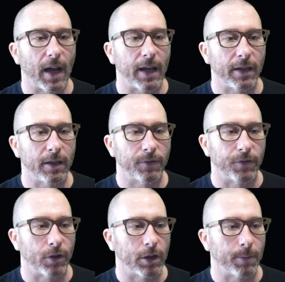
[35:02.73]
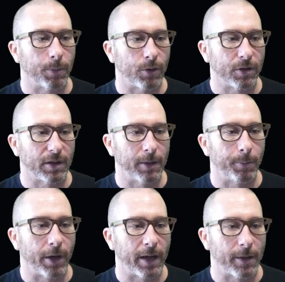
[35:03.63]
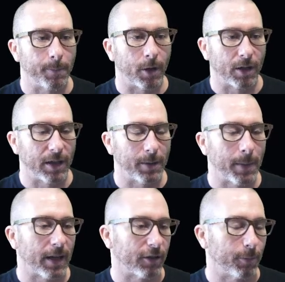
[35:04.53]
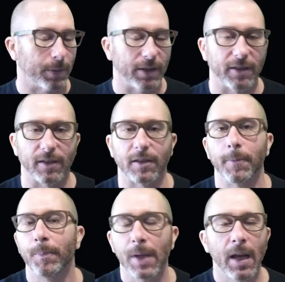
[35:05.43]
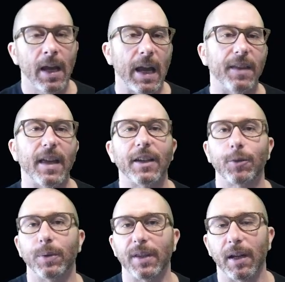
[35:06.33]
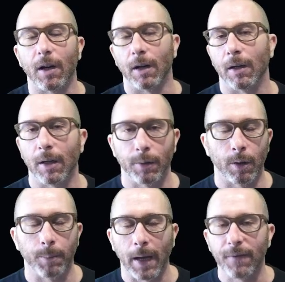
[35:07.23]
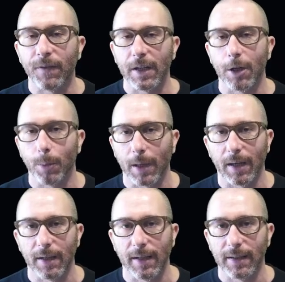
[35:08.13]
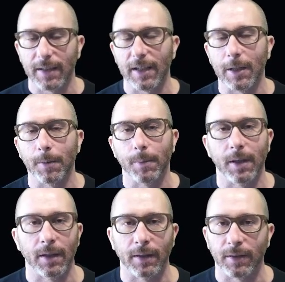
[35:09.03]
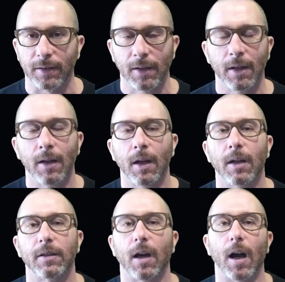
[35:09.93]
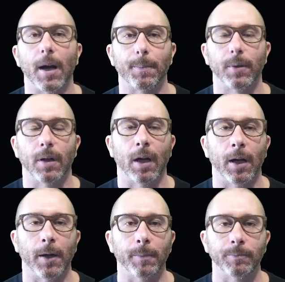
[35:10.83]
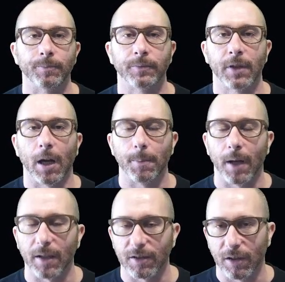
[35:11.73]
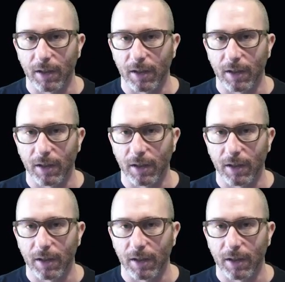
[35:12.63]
converting, personally branded marketing masterpieces. And that's what they are. Well, my video editing team is top notch. They're going to